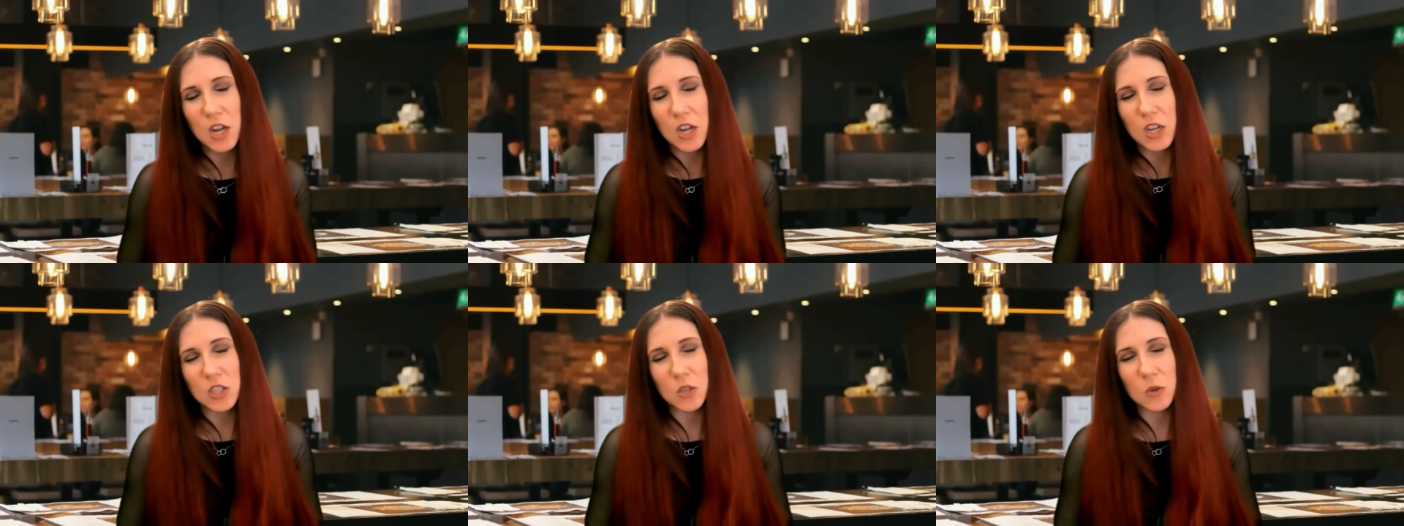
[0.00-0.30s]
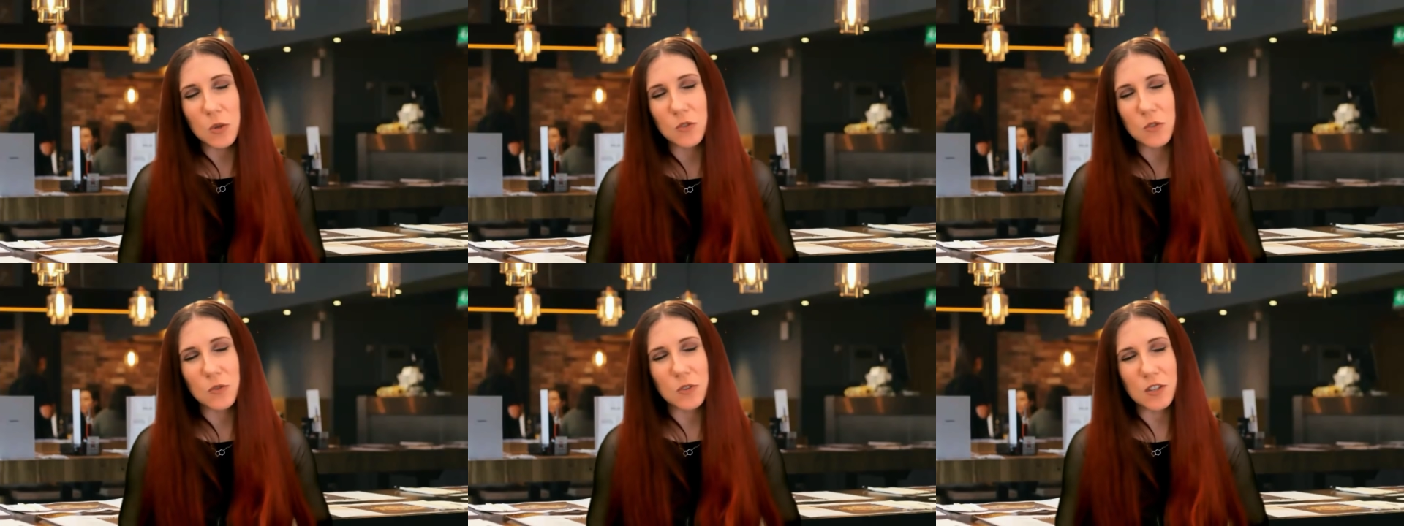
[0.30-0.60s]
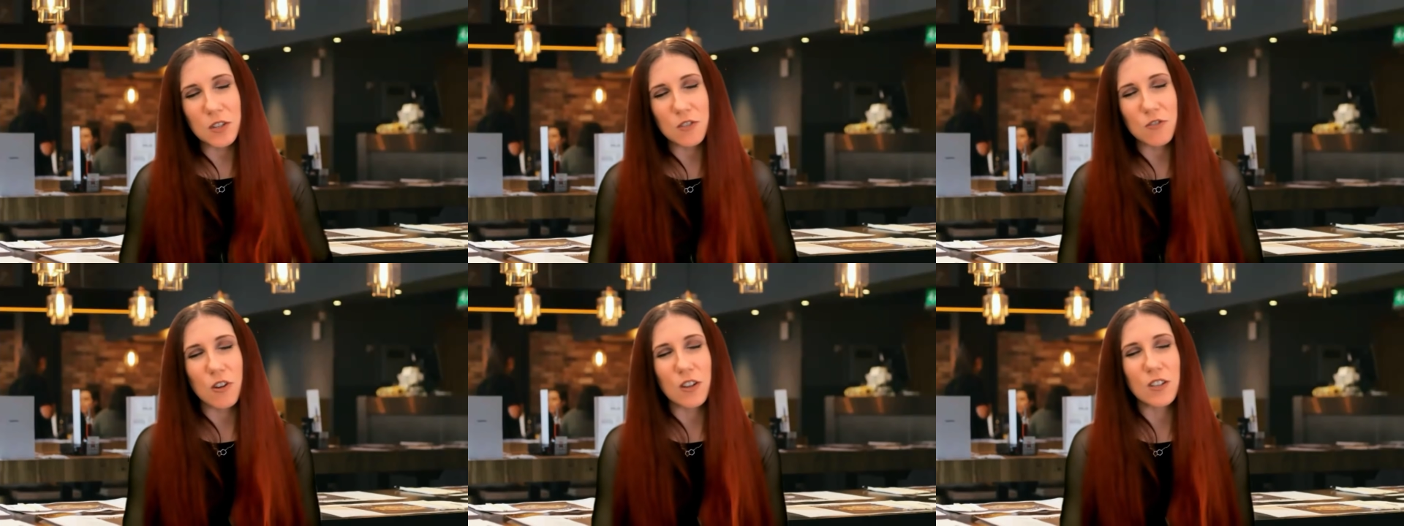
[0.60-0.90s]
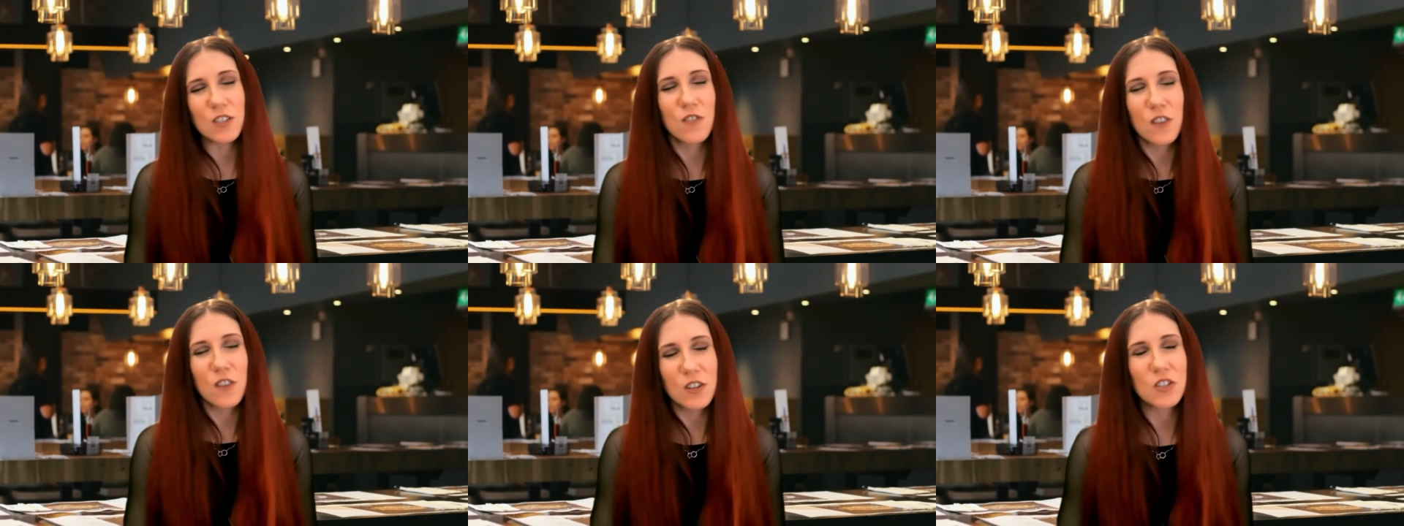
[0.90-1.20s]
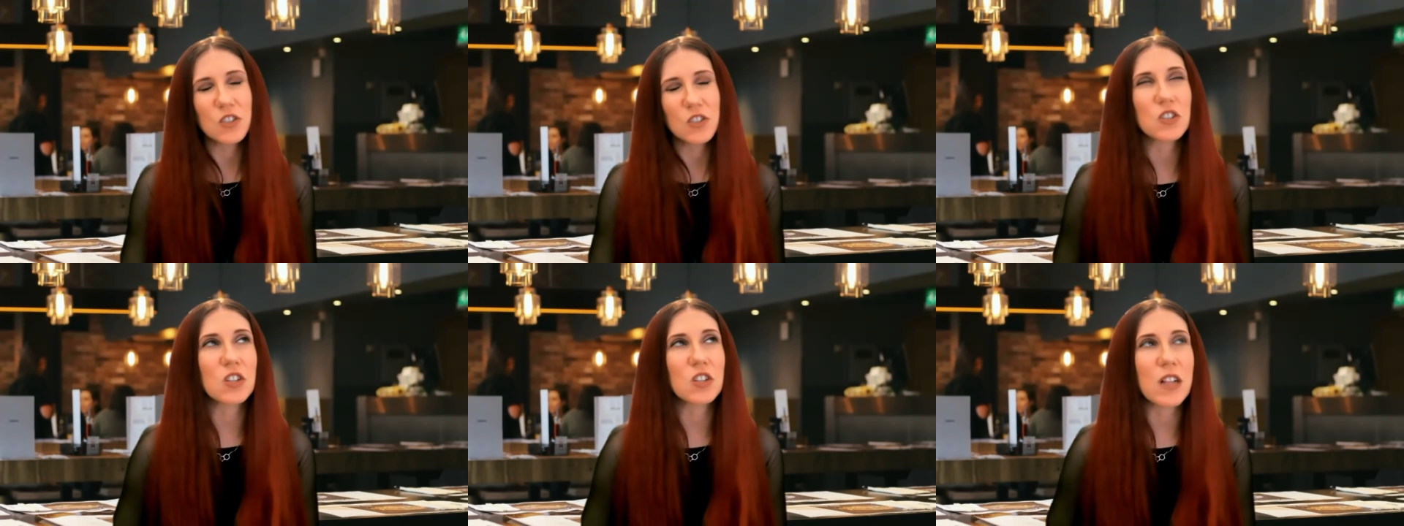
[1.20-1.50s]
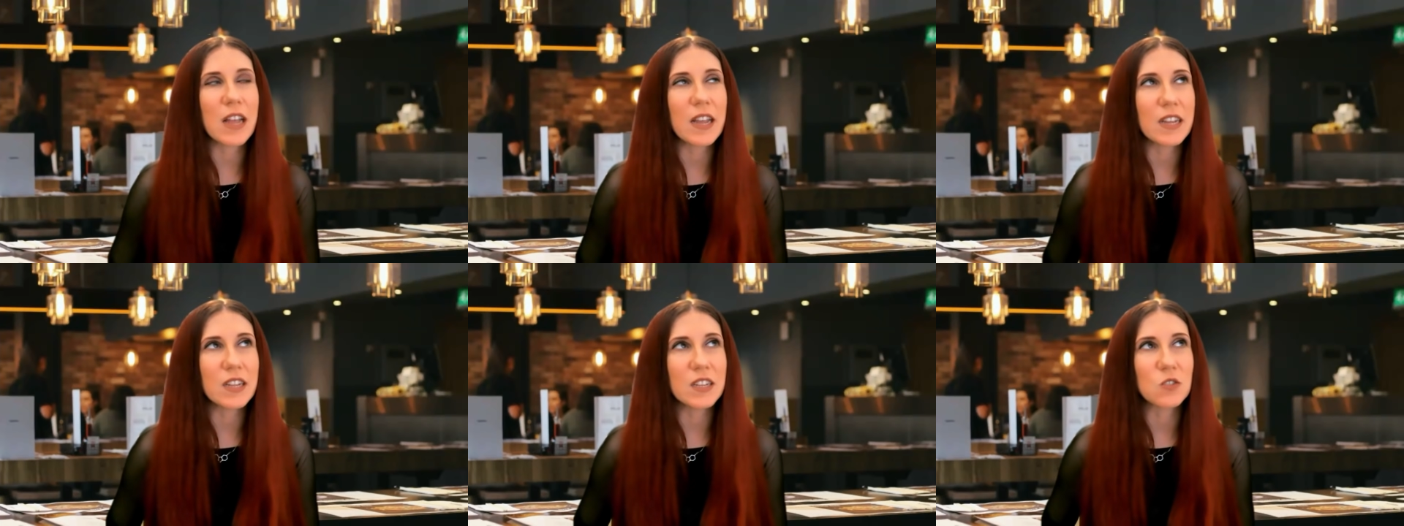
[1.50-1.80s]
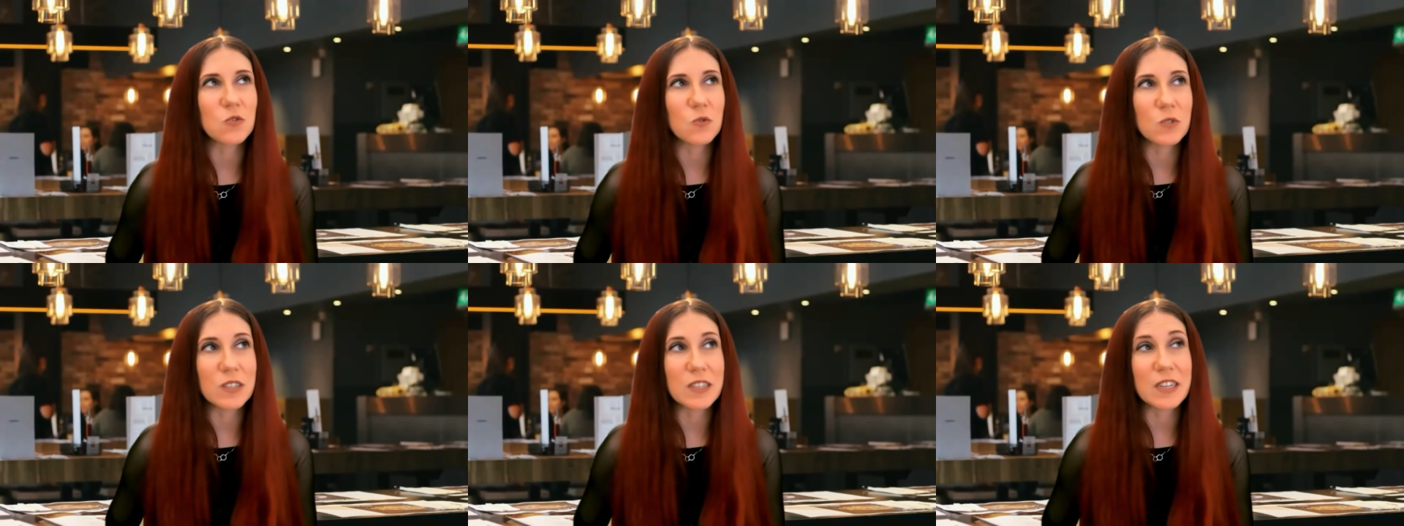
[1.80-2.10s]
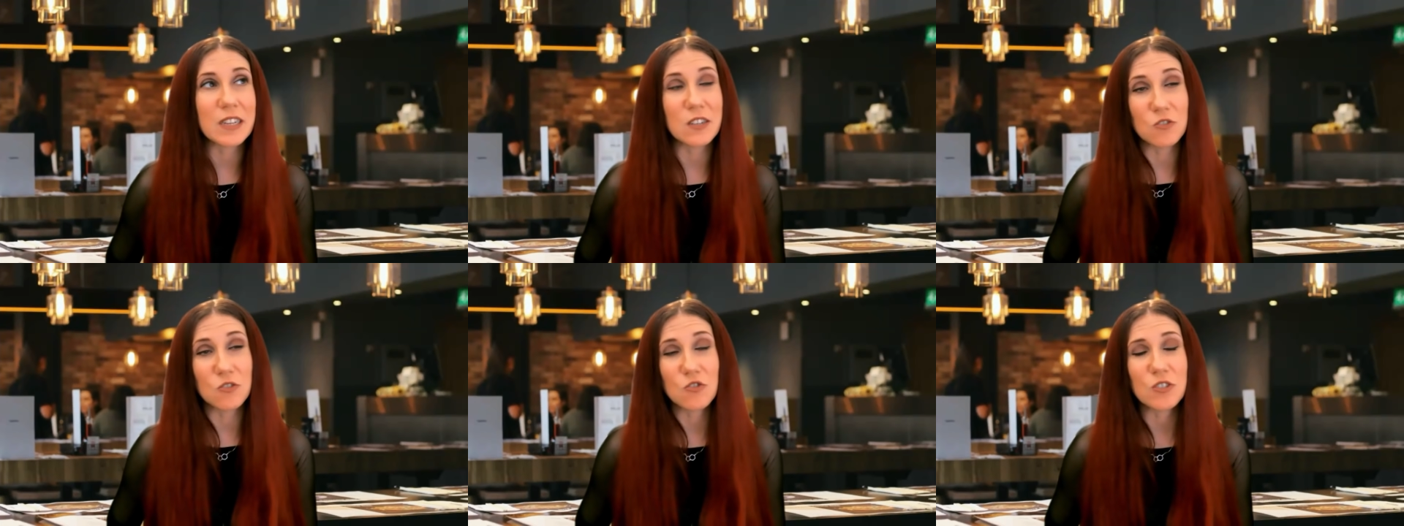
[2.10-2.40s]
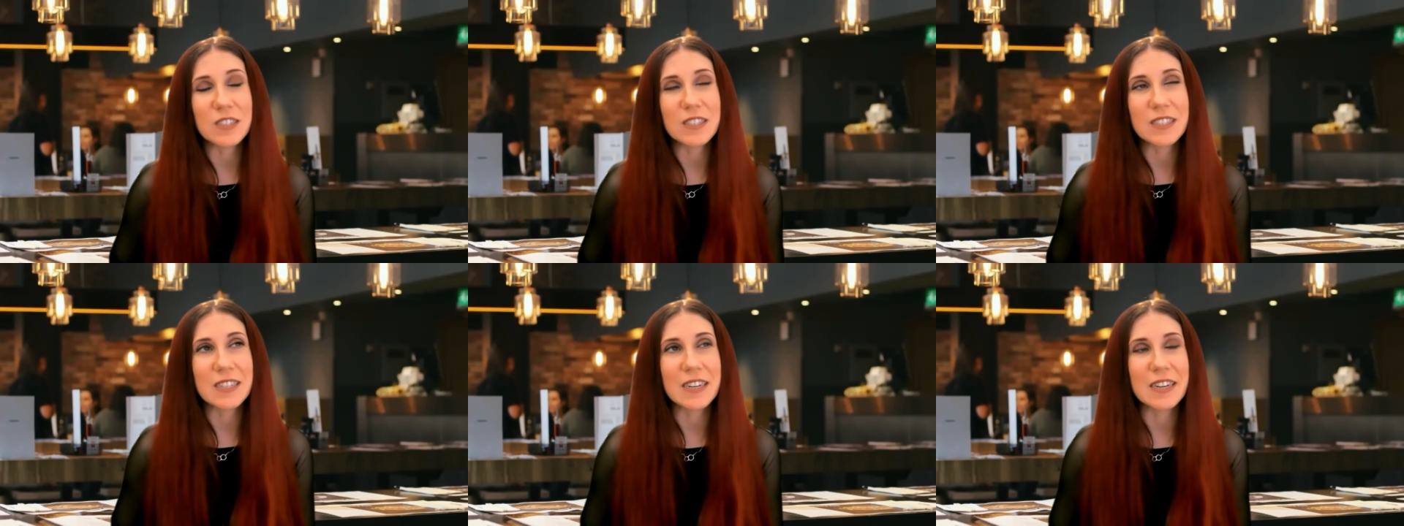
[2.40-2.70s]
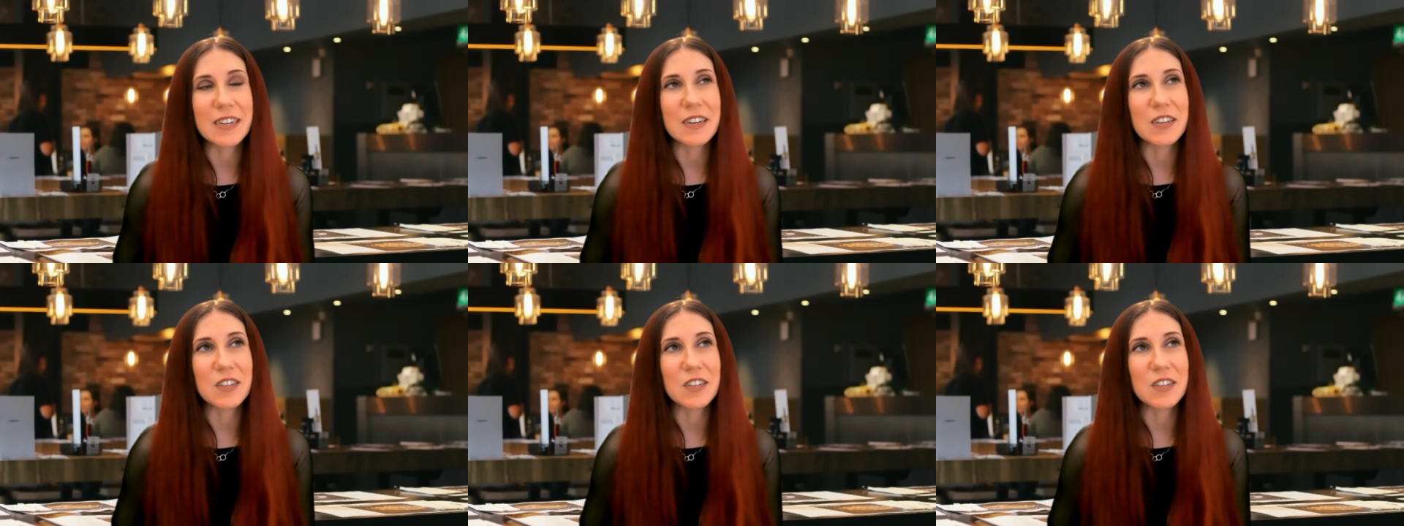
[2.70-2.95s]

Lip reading: So it's really cross-functional and really interesting.